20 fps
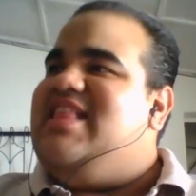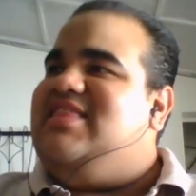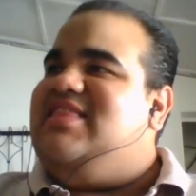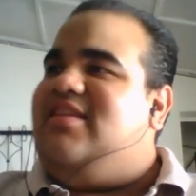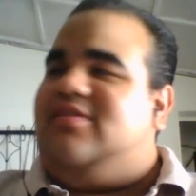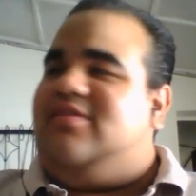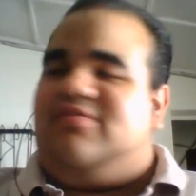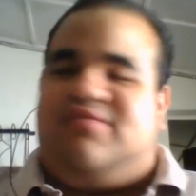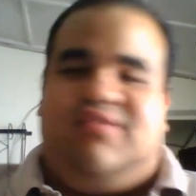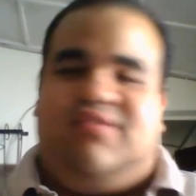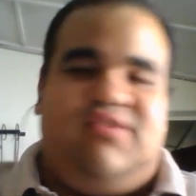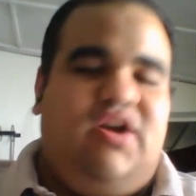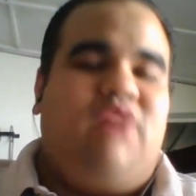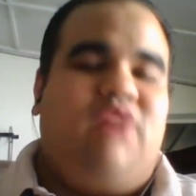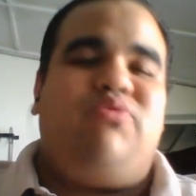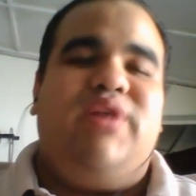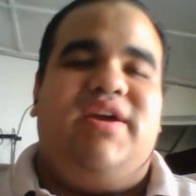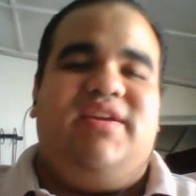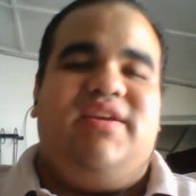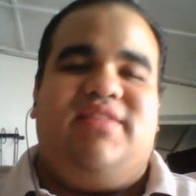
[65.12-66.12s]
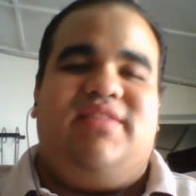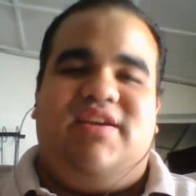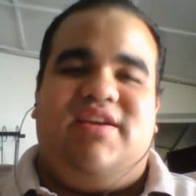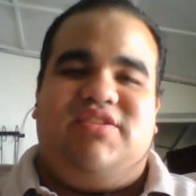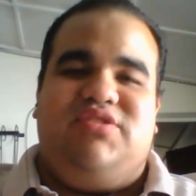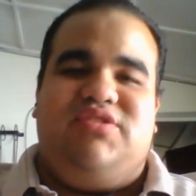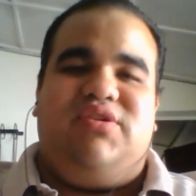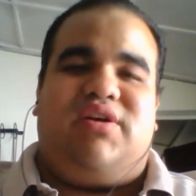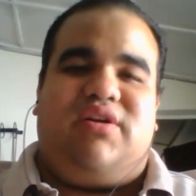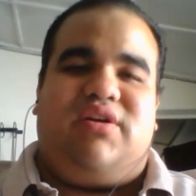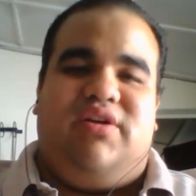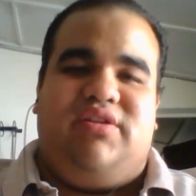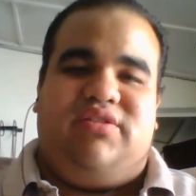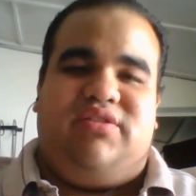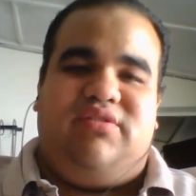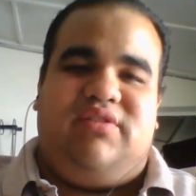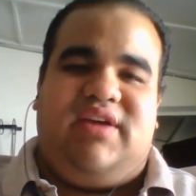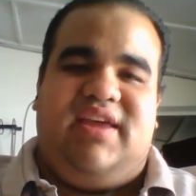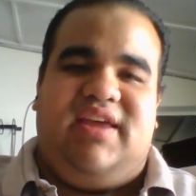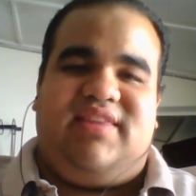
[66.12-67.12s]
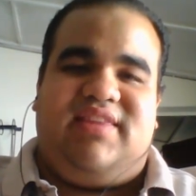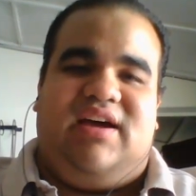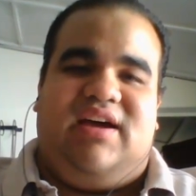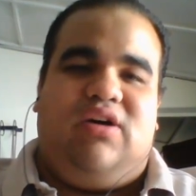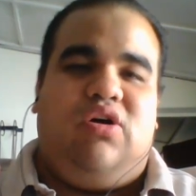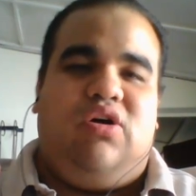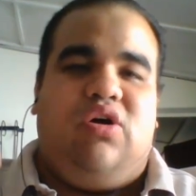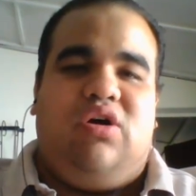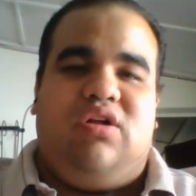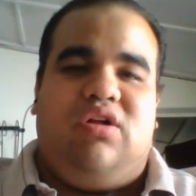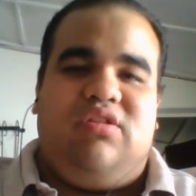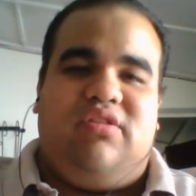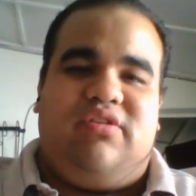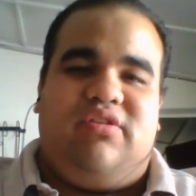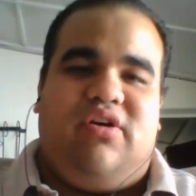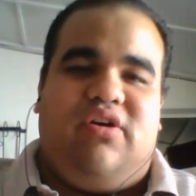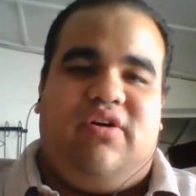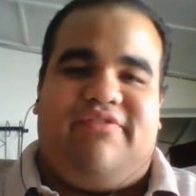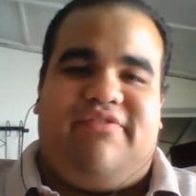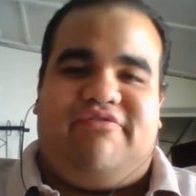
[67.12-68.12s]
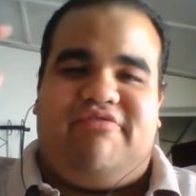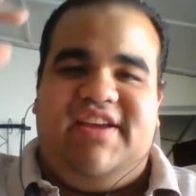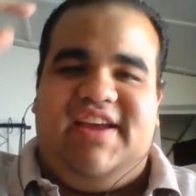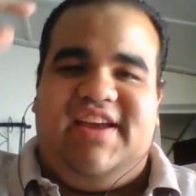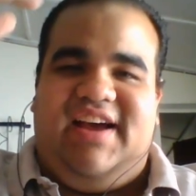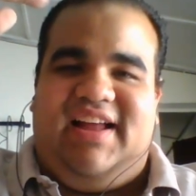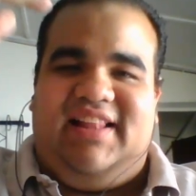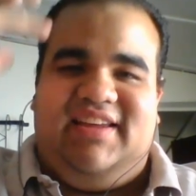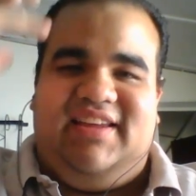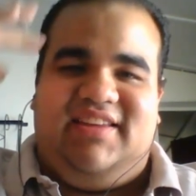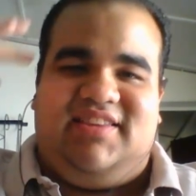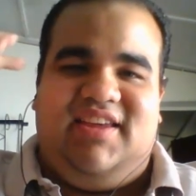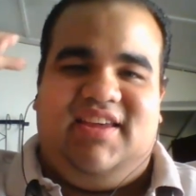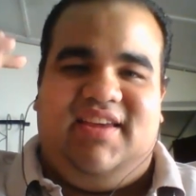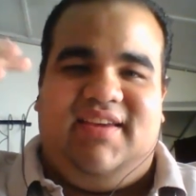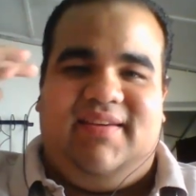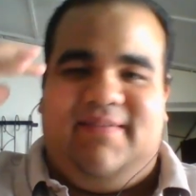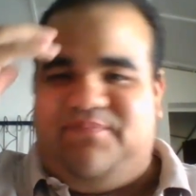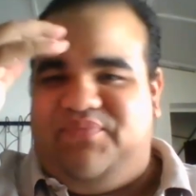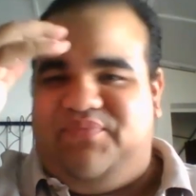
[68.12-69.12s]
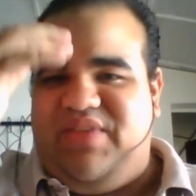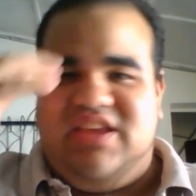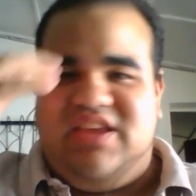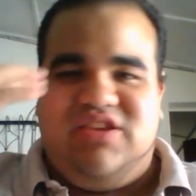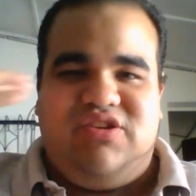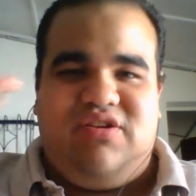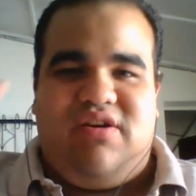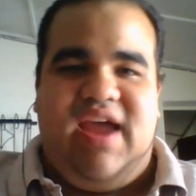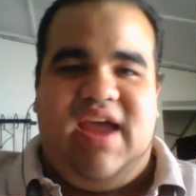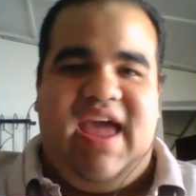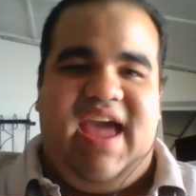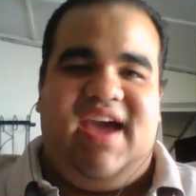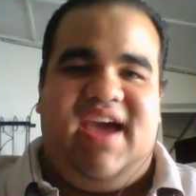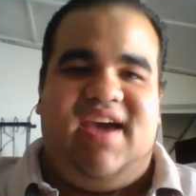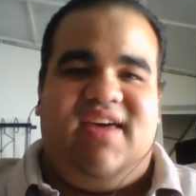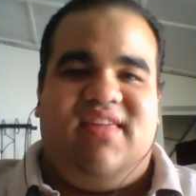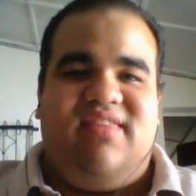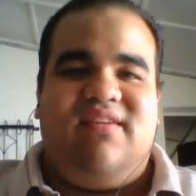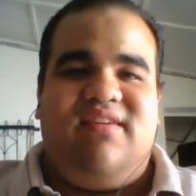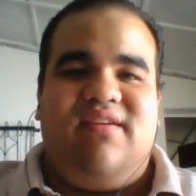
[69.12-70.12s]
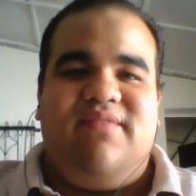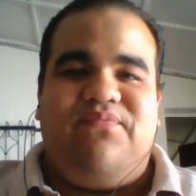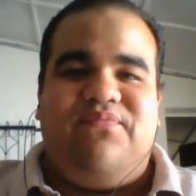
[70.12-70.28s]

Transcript: there's no way that you're going to get a hold of reality in your head